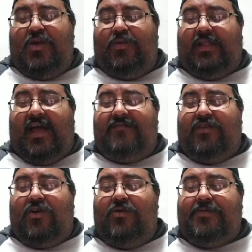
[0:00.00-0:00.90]
will have
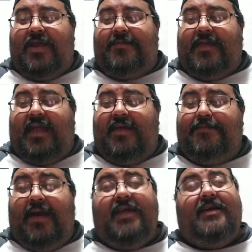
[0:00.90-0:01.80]
their homecoming.
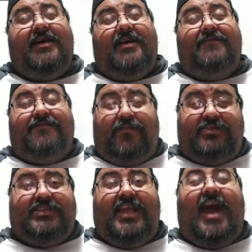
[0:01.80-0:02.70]
But
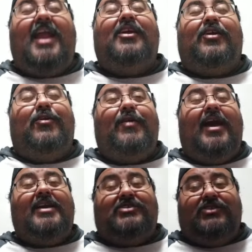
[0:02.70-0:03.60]
unfortunately, Hanako,
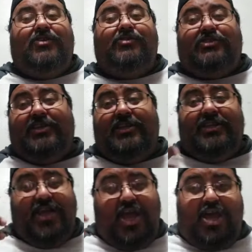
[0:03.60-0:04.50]
as you know, she
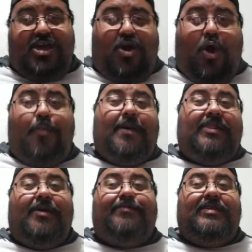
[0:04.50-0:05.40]

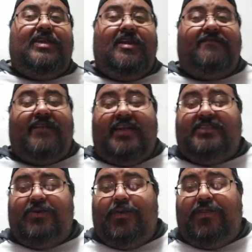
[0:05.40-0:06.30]
opened up the
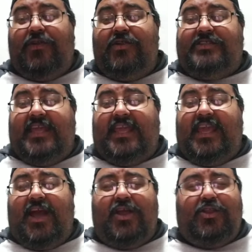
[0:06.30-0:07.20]
event with her
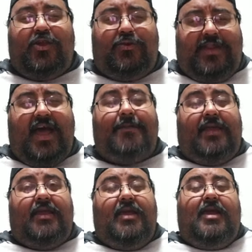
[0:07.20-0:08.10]
taking on
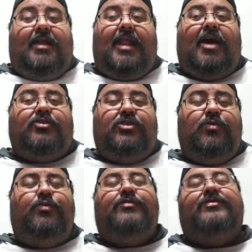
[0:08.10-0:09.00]
Konami. Now,
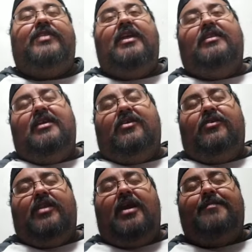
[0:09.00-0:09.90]
you would think that
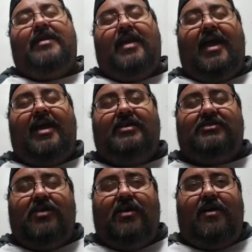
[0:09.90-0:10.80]
Konami, as